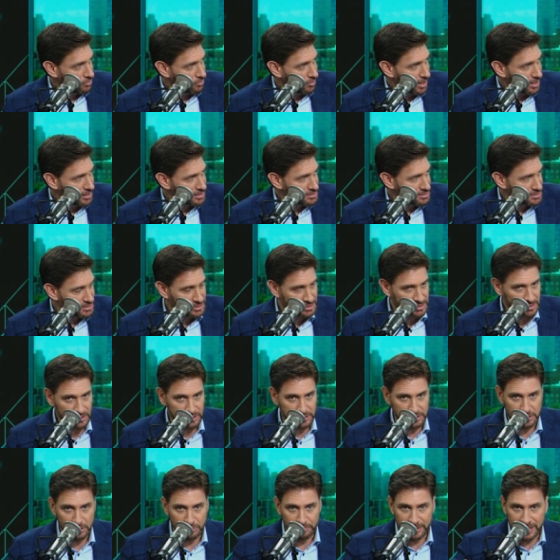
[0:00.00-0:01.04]
Why does this look
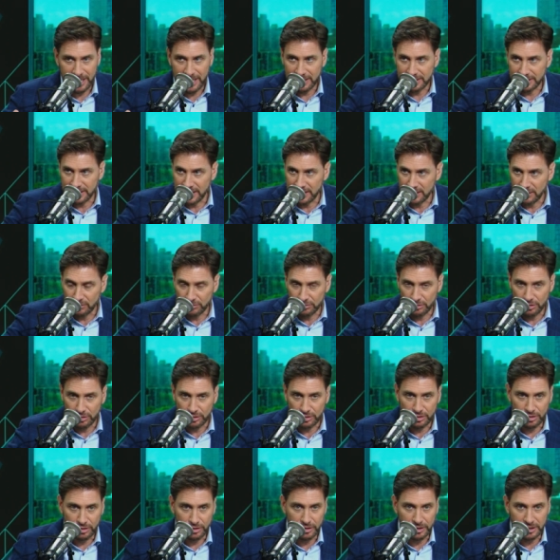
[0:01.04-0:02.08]
so bad? They don't look
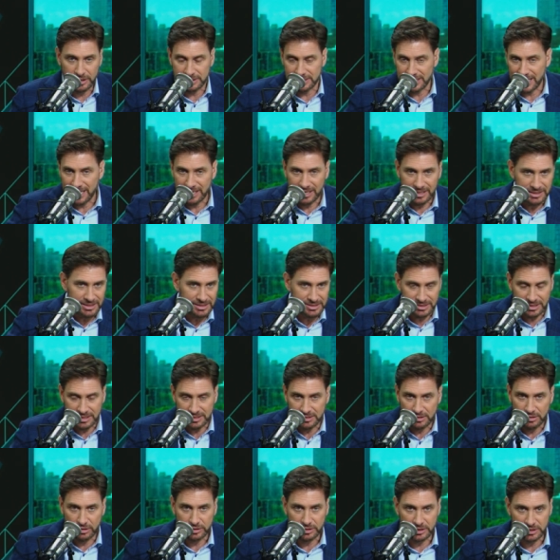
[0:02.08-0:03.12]
good. It's not. It just doesn't
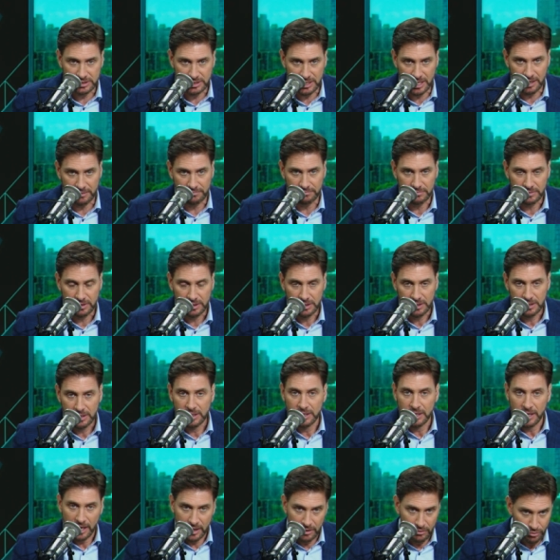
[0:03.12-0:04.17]
look the same.
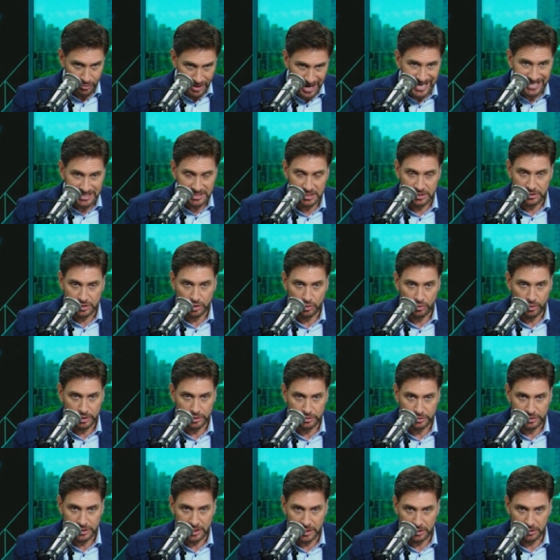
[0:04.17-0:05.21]
And Rex is the one who
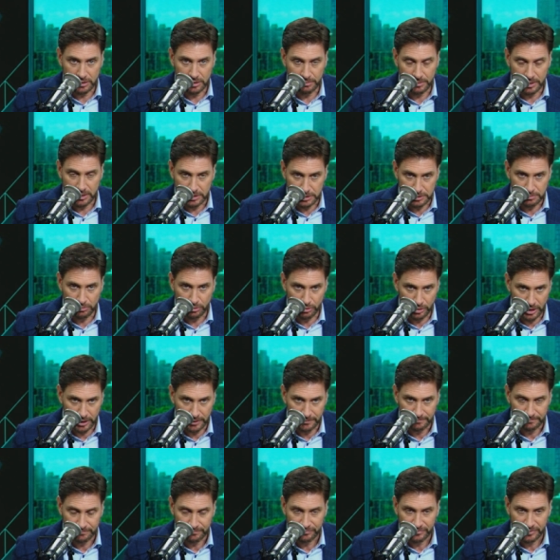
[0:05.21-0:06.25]
said it to me this morning.
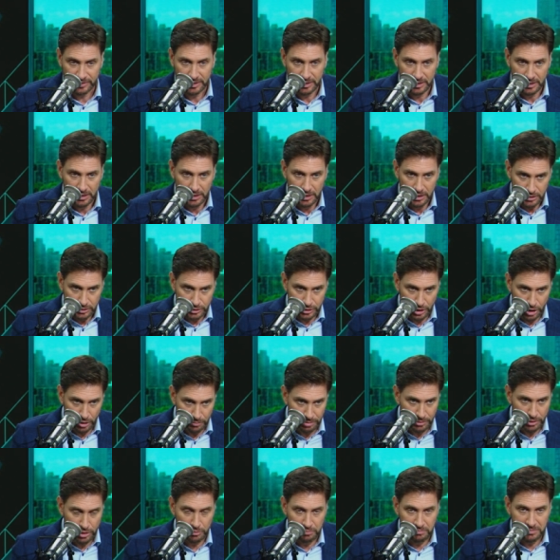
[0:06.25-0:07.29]
Joe
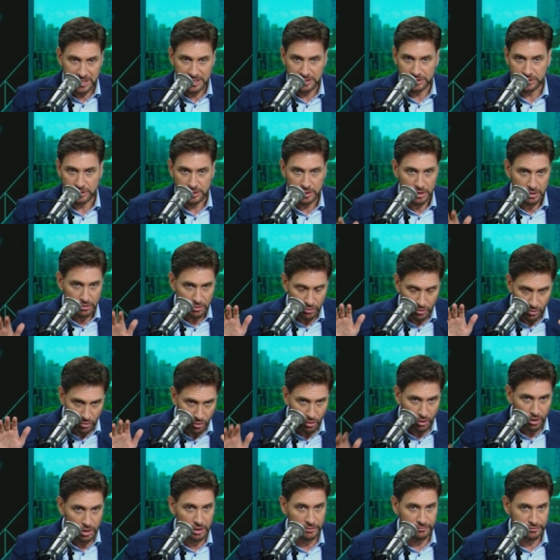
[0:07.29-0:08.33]
Burrow missed
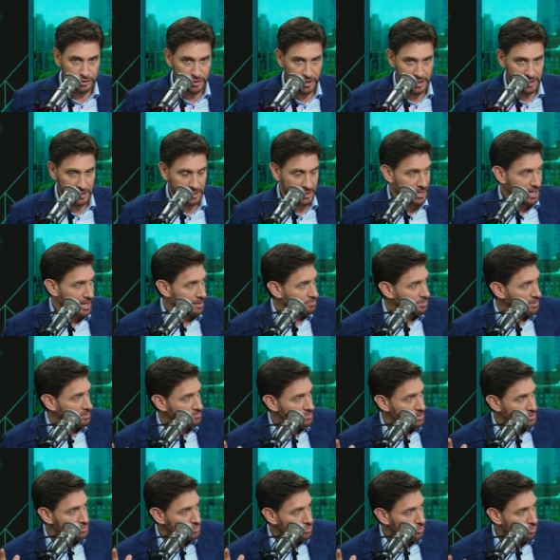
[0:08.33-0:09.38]
all of training camp. He
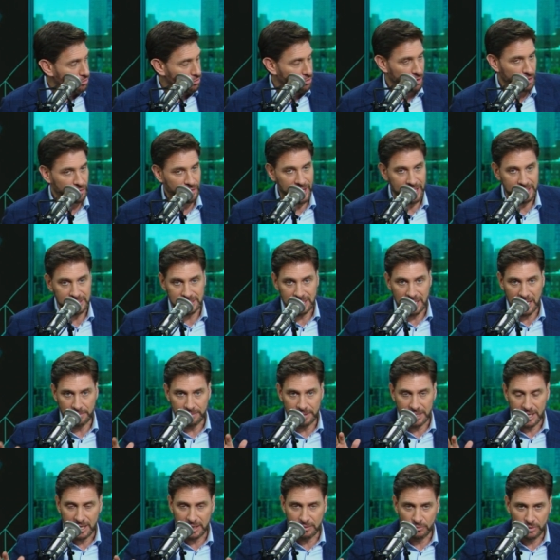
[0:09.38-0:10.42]
missed all that time.
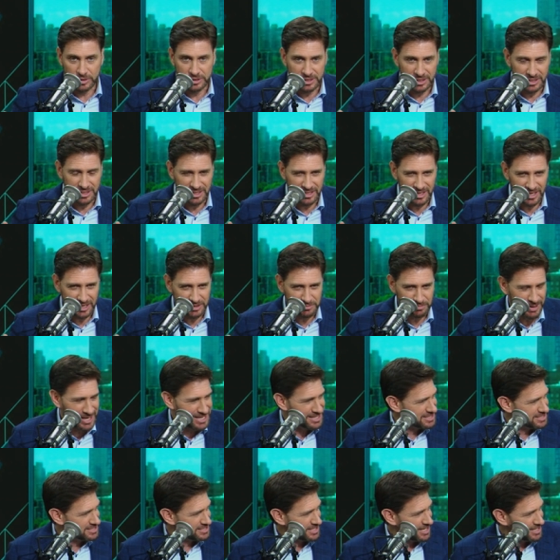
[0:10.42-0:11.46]
He had was it an
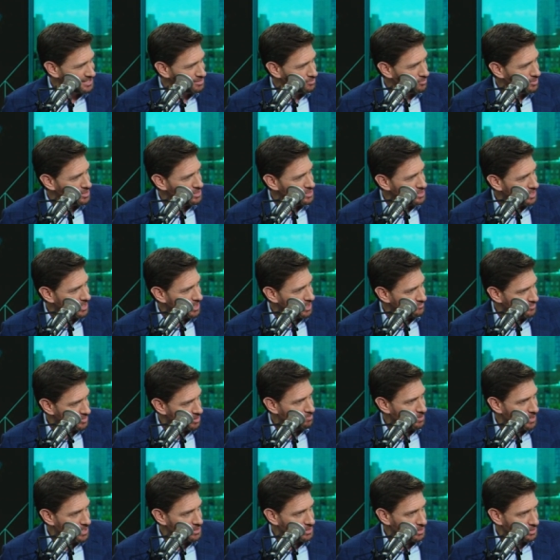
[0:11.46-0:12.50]
appendicitis? What did he have? An
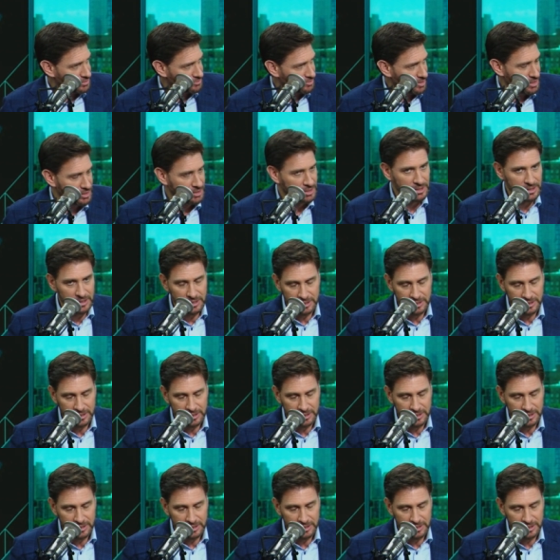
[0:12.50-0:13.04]
appendix, right? That's right.